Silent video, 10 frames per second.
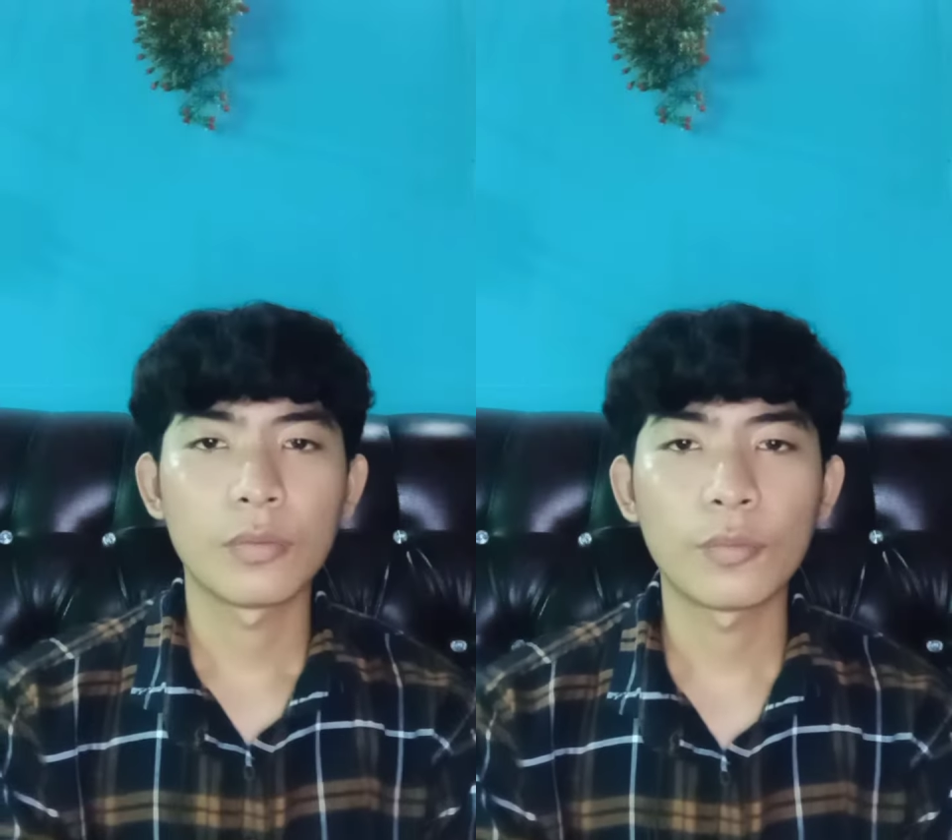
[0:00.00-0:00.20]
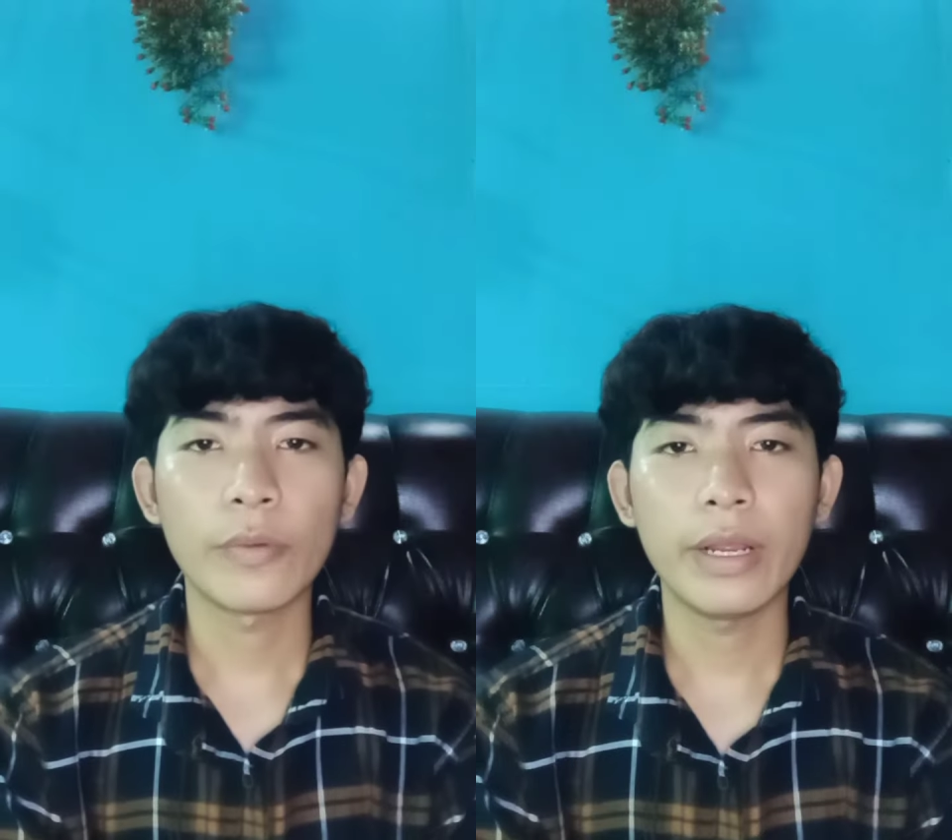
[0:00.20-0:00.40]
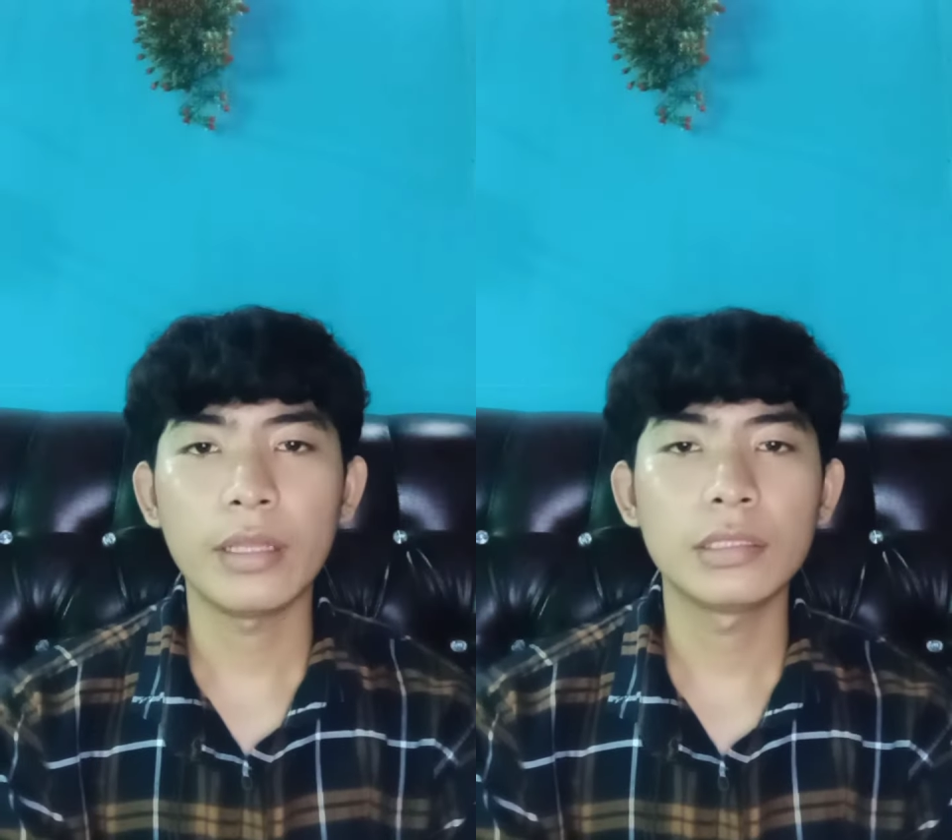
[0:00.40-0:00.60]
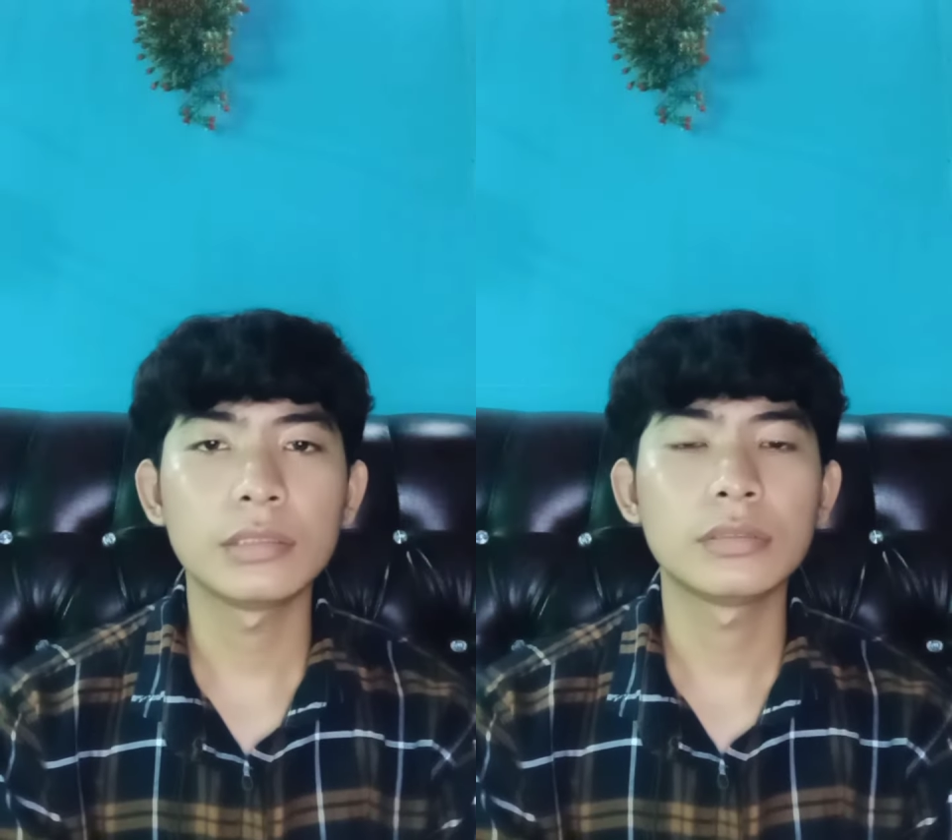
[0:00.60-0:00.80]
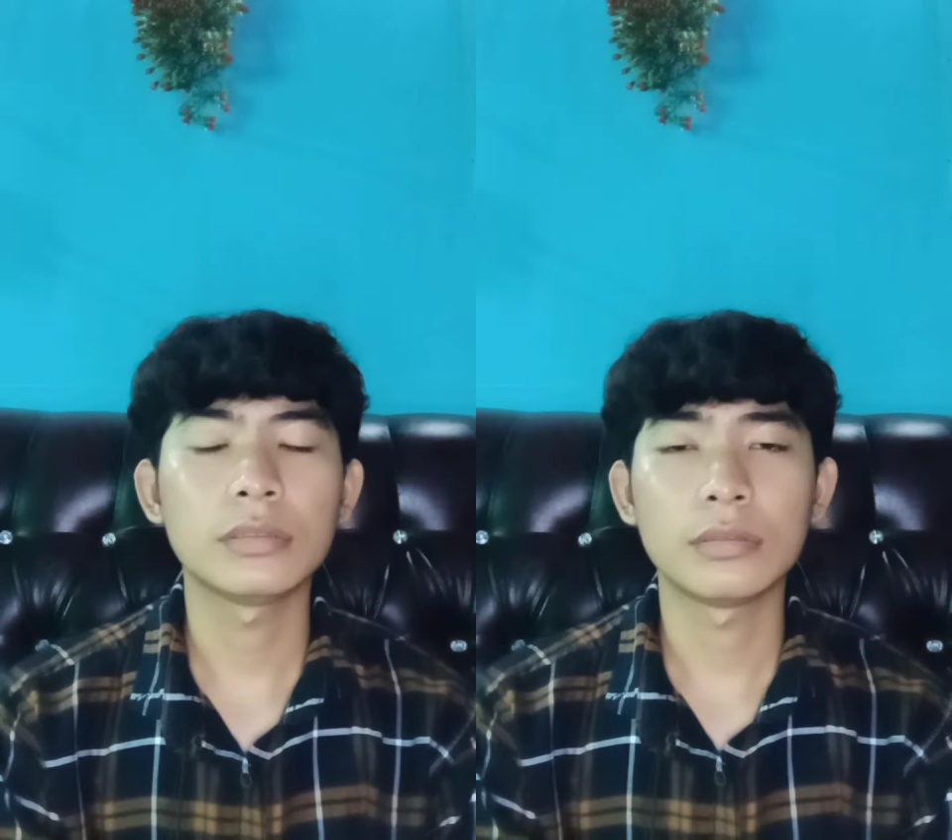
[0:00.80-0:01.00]
While
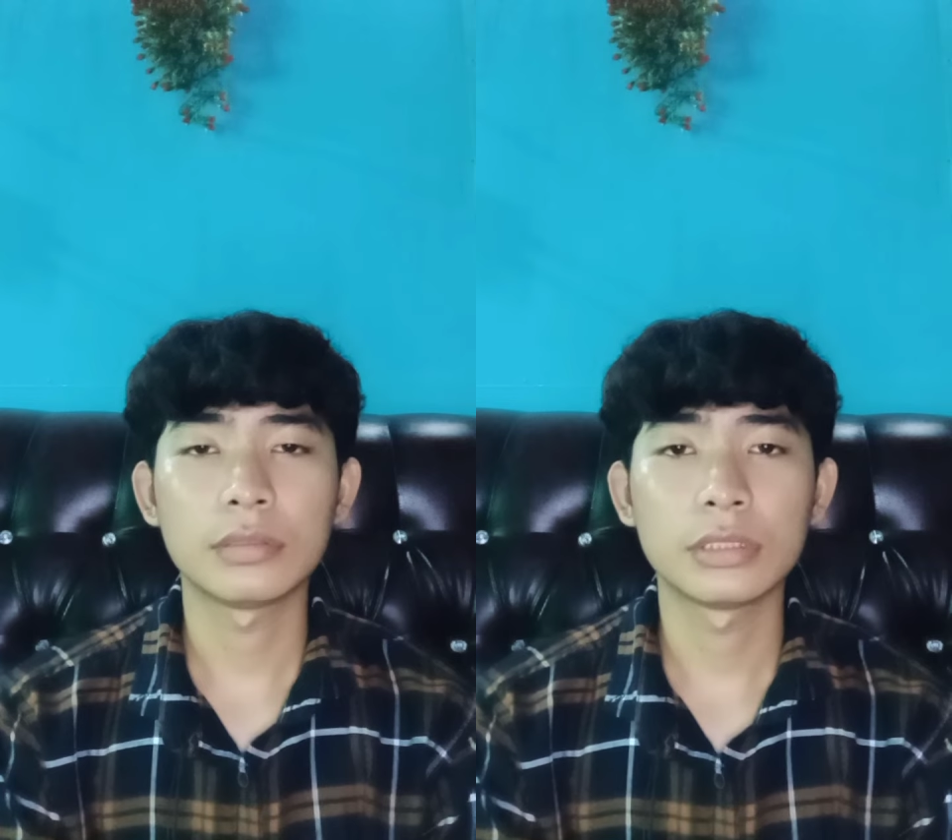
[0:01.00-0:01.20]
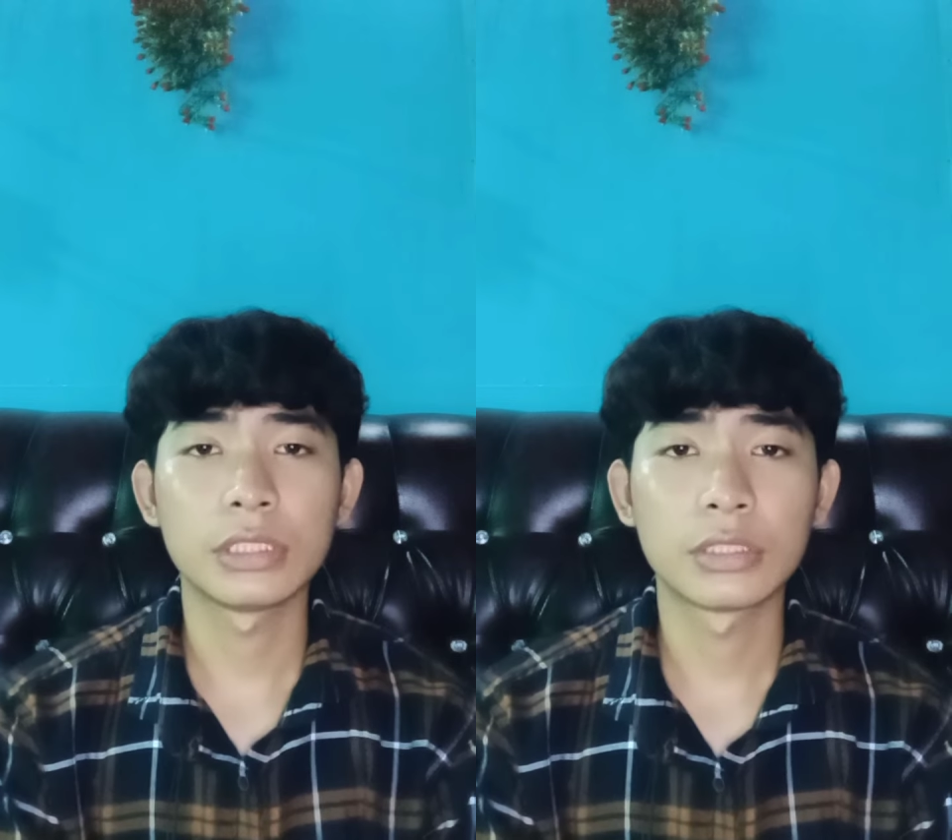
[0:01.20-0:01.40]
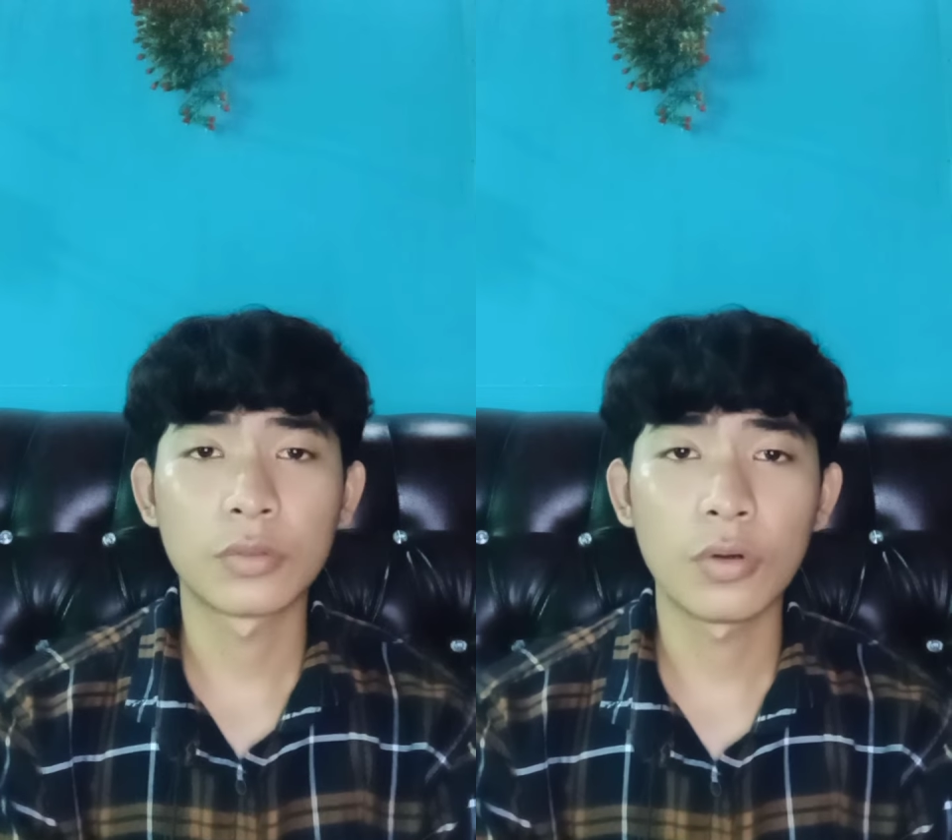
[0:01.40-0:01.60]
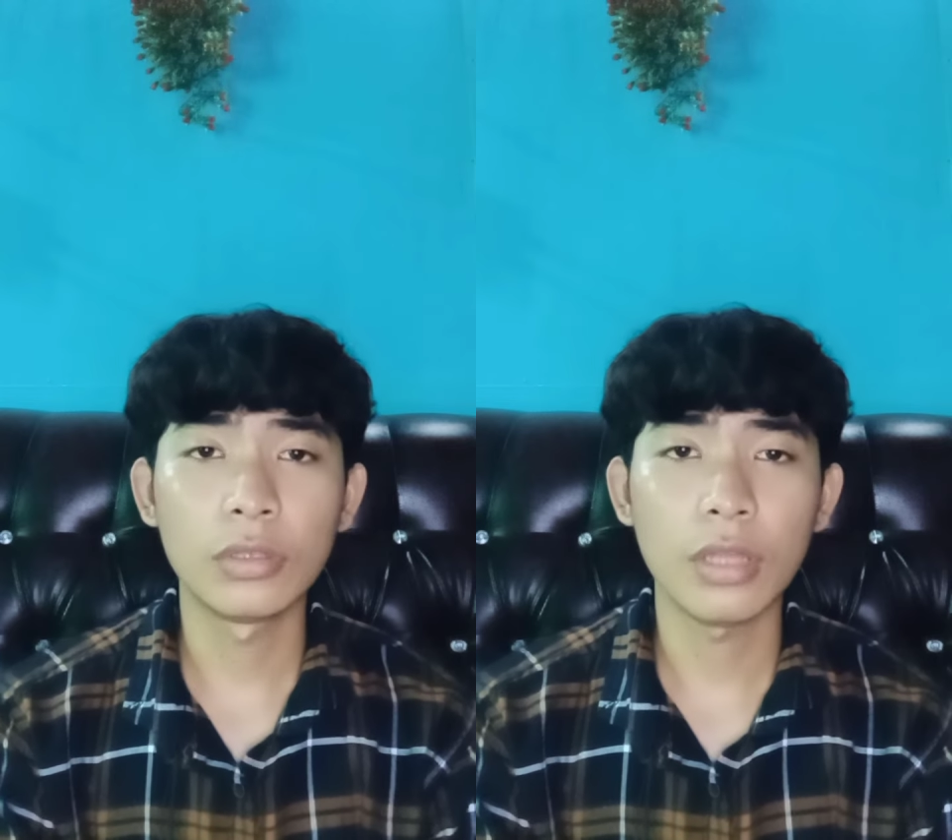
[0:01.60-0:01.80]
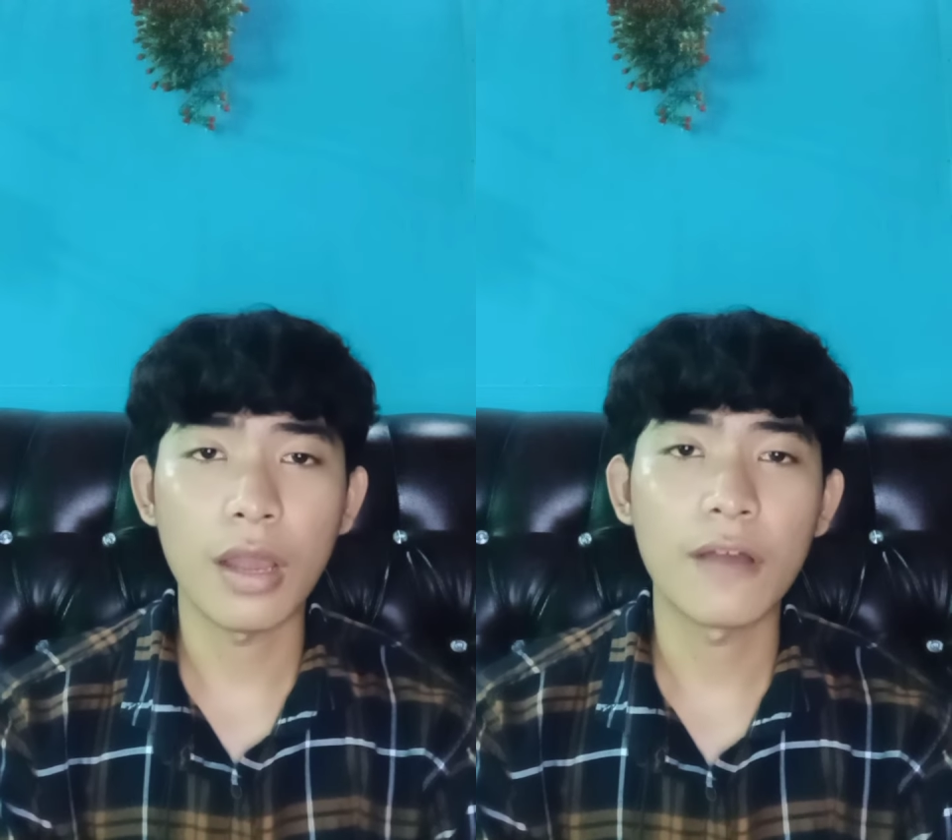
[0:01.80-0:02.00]
the role